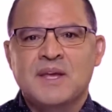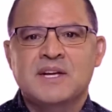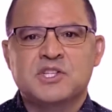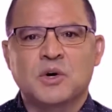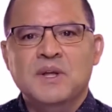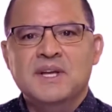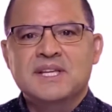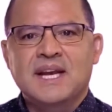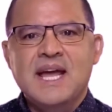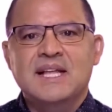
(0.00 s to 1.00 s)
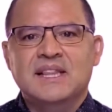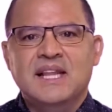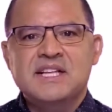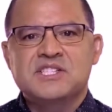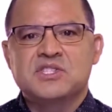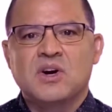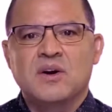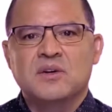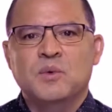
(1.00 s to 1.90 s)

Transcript: So today, let's start